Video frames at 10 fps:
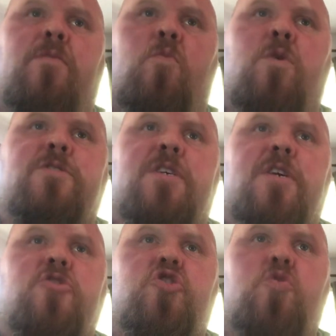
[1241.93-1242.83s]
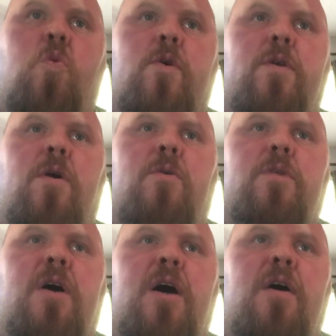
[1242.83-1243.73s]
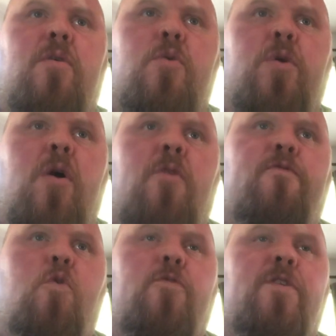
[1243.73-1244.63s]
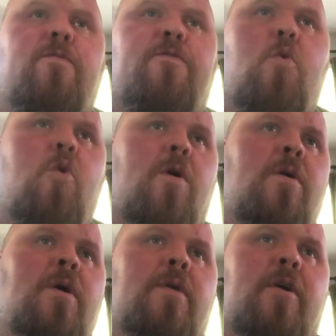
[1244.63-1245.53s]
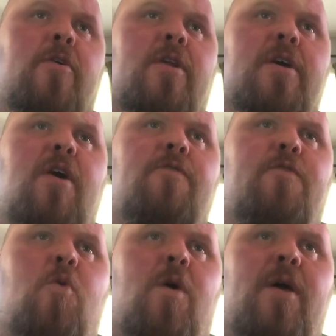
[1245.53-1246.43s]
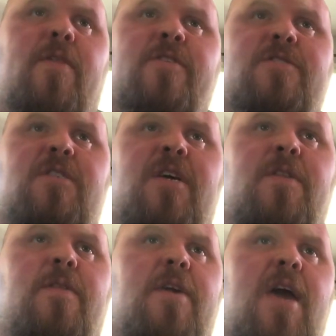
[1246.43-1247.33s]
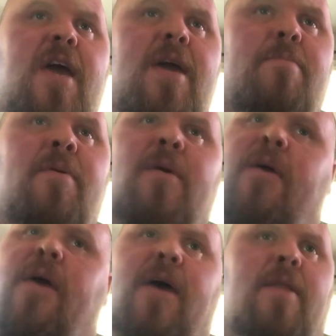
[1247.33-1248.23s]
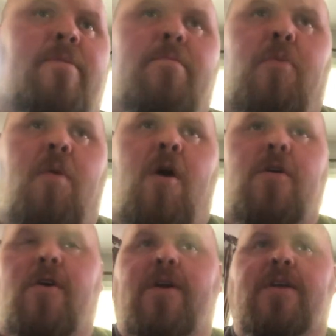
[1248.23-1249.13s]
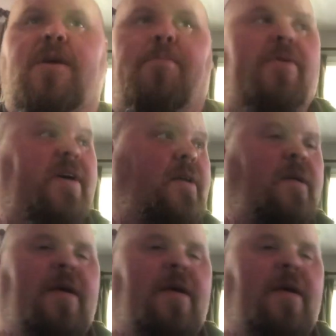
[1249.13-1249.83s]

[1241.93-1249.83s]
once again short on, here we are, 4th and 4. They're going to go for it. This is the end of the game, and Parker incomplete.